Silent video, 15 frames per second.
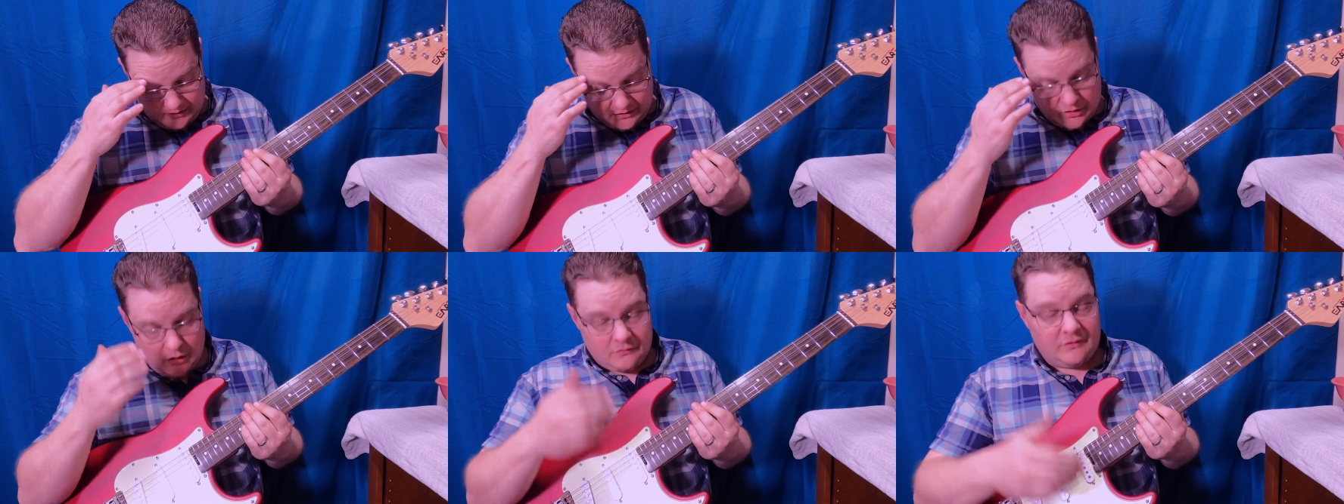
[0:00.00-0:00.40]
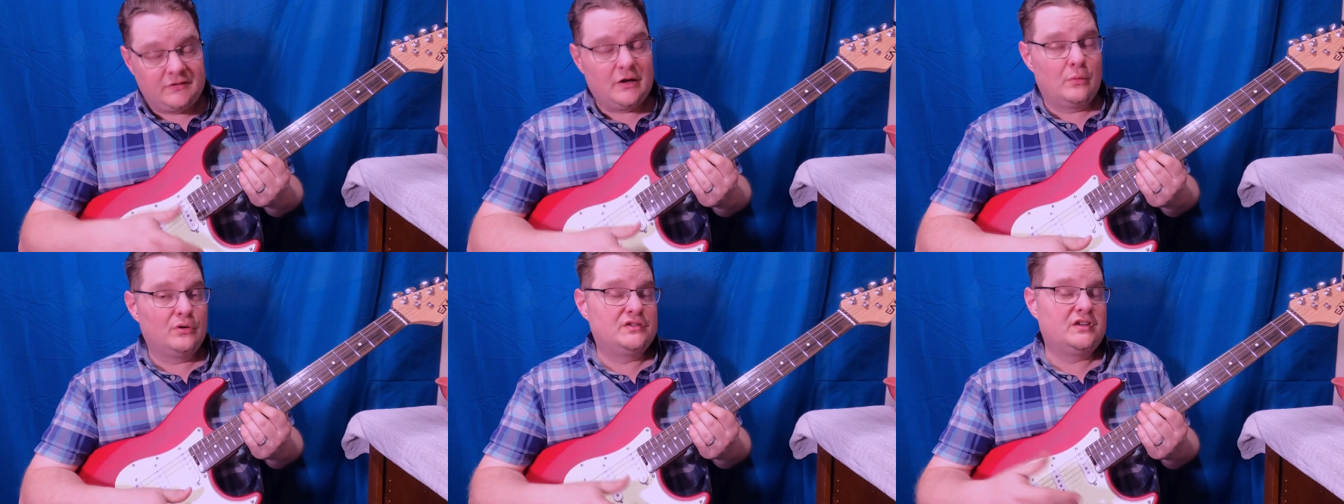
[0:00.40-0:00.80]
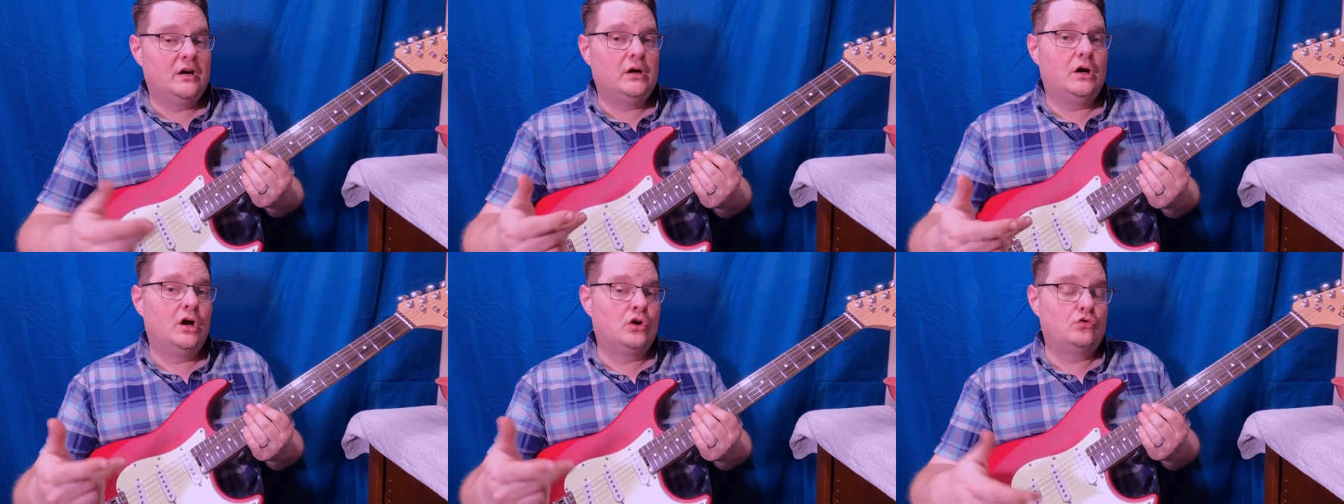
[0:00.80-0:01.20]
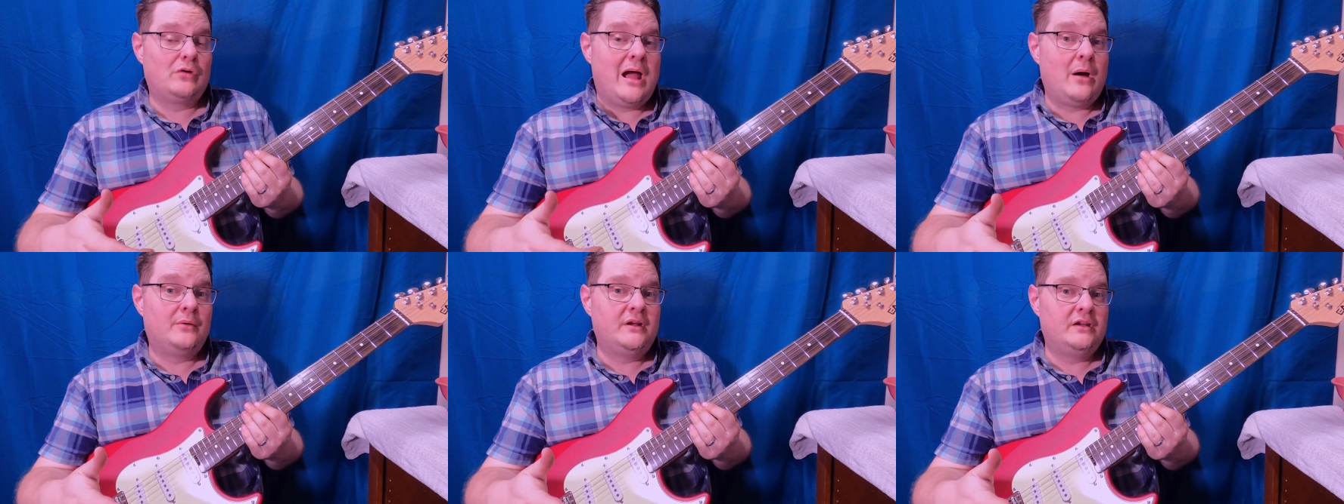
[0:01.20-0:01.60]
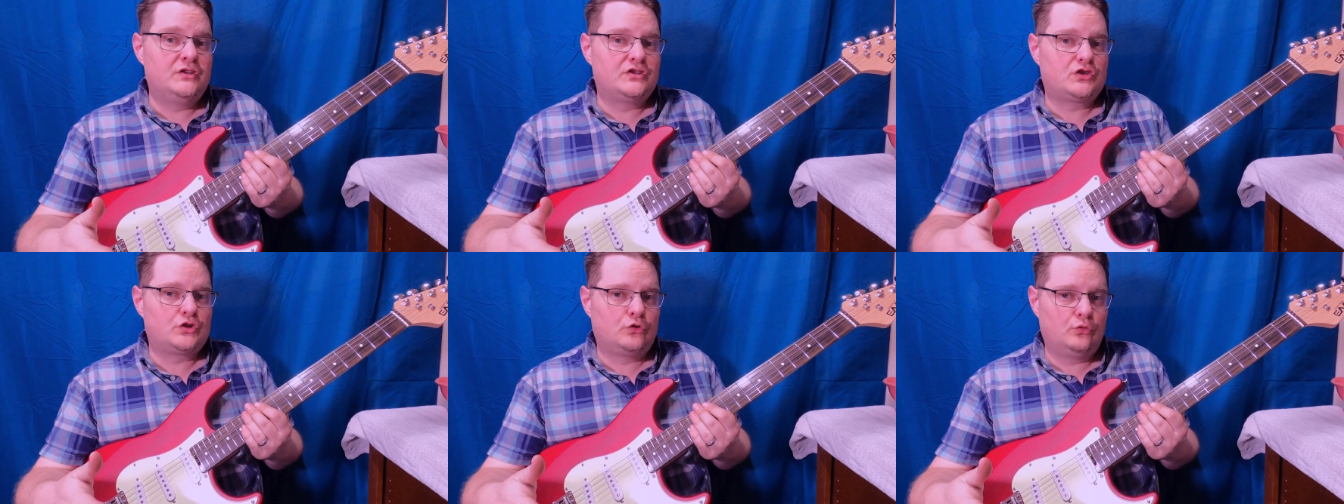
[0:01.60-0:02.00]
that there was a
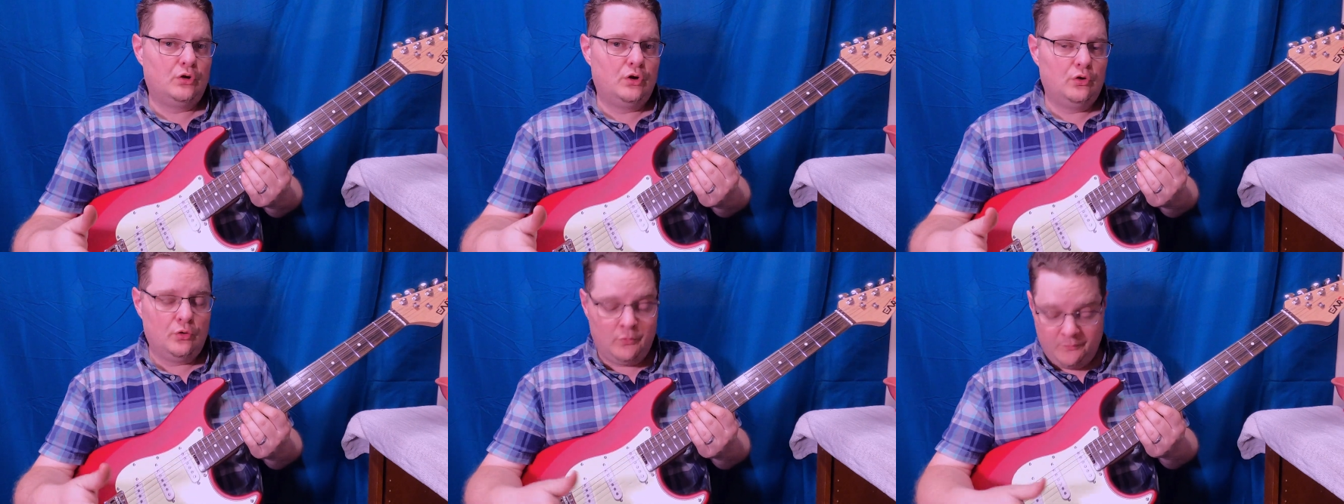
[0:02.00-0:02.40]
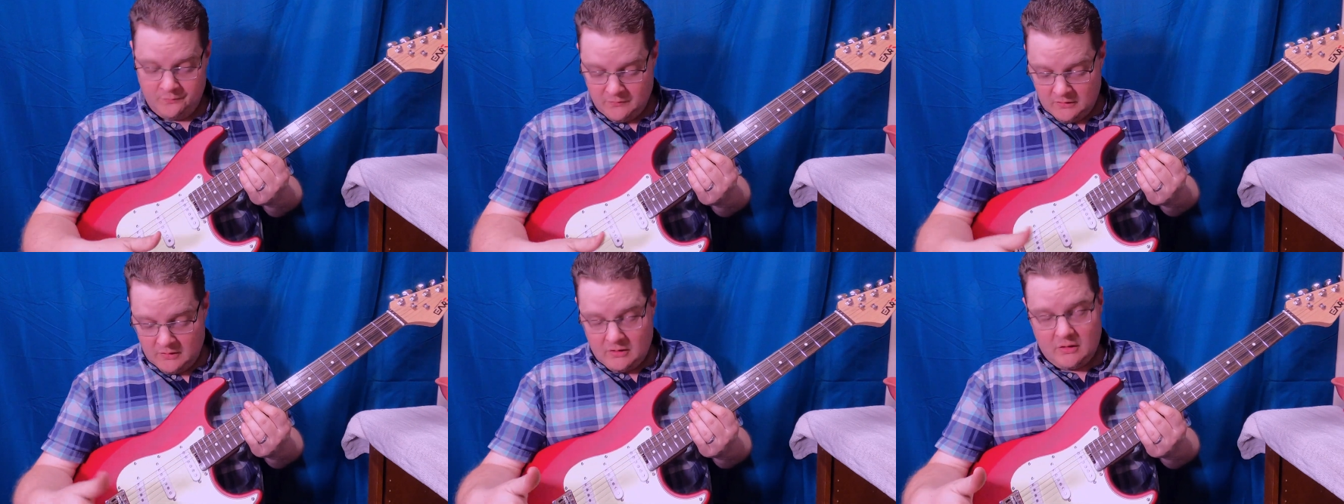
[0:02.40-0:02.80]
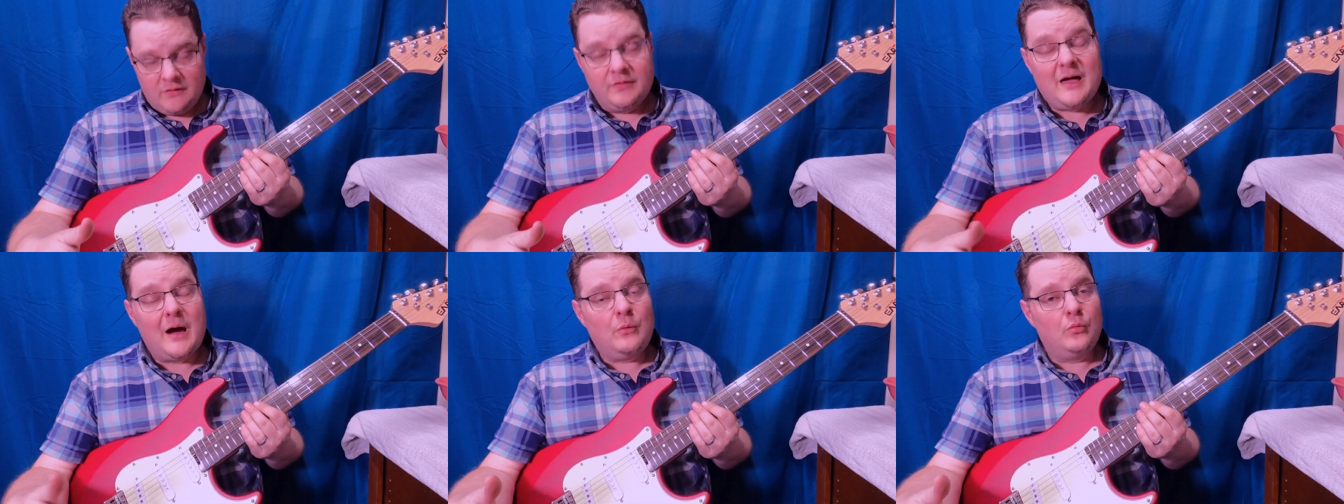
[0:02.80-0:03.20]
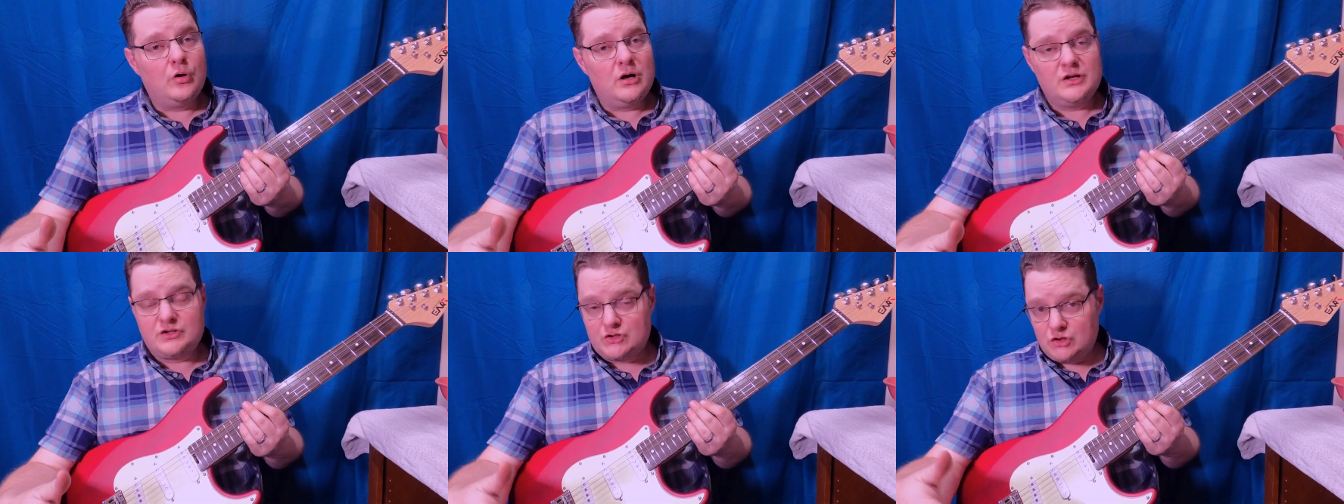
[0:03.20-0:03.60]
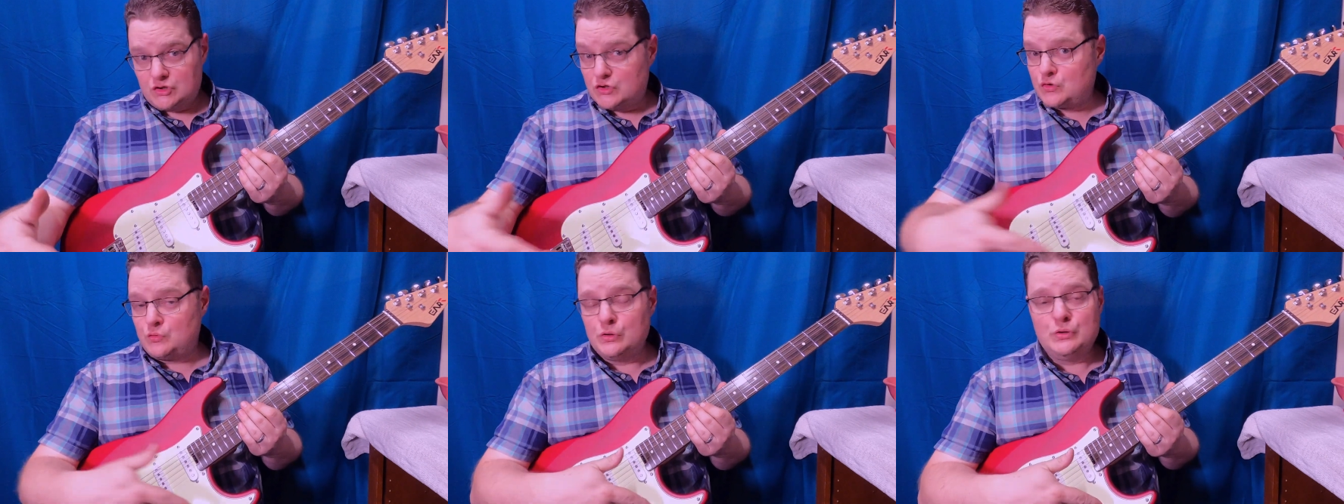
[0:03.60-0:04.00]
grounding screw that was
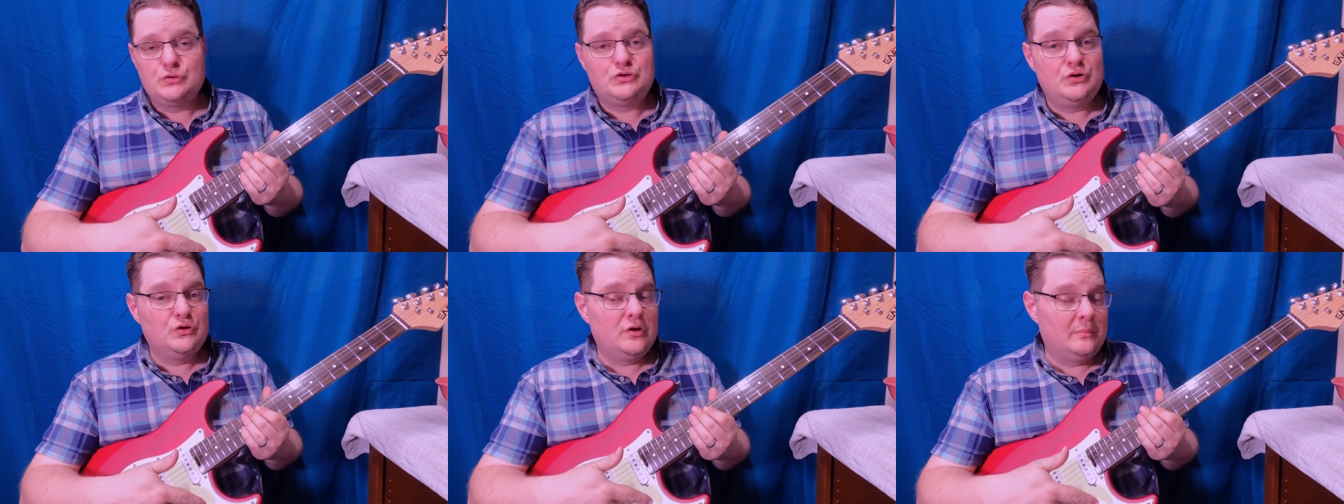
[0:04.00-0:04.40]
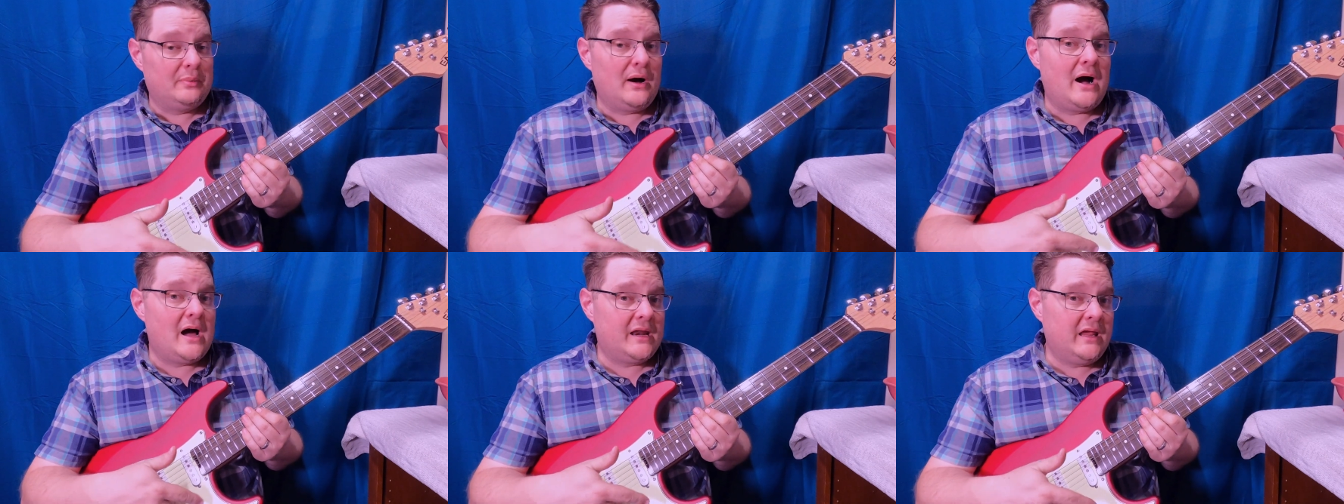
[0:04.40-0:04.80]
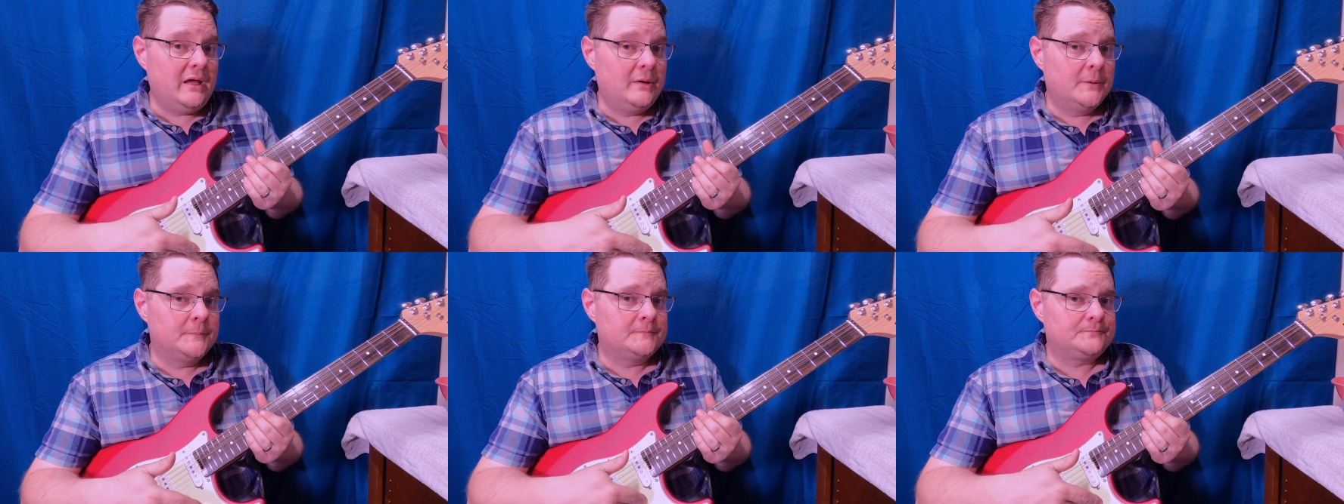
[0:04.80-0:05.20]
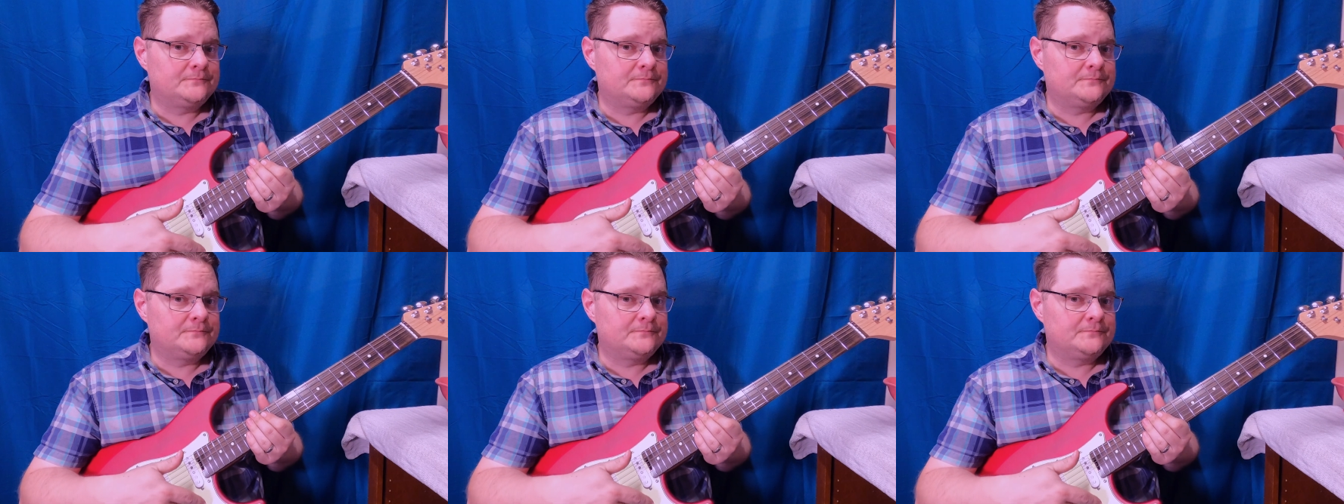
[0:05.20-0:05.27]
screwed to the body,